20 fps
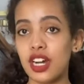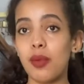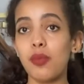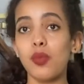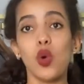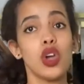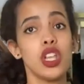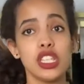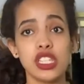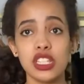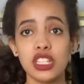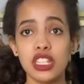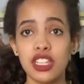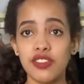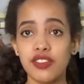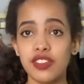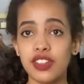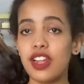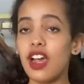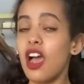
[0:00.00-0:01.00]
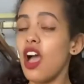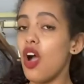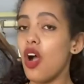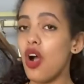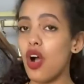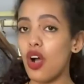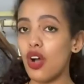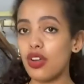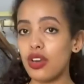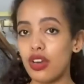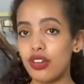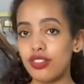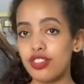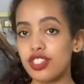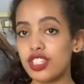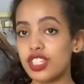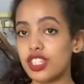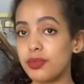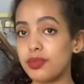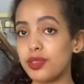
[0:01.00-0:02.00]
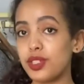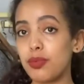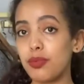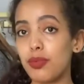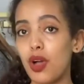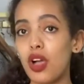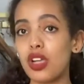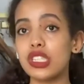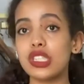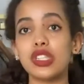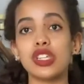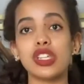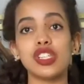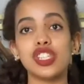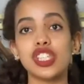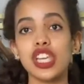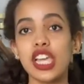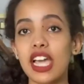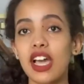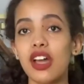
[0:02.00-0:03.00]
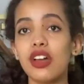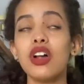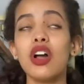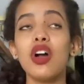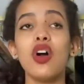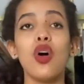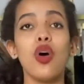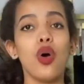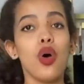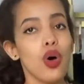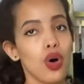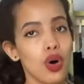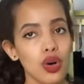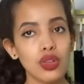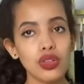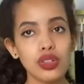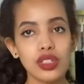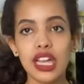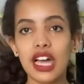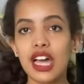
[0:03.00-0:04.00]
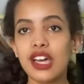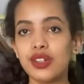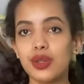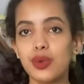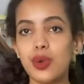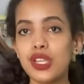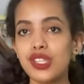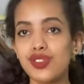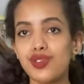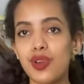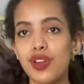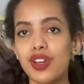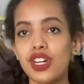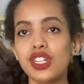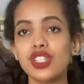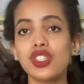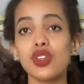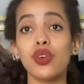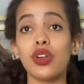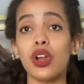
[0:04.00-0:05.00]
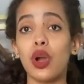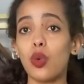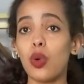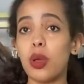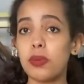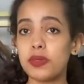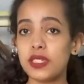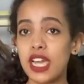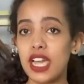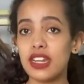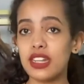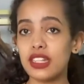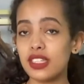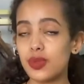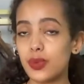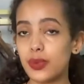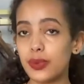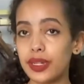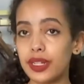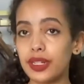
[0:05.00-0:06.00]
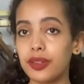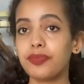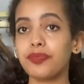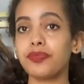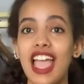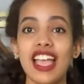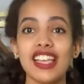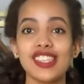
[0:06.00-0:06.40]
I'm going to leave it on our description box. You can check out all the other waist trainers on our website as well.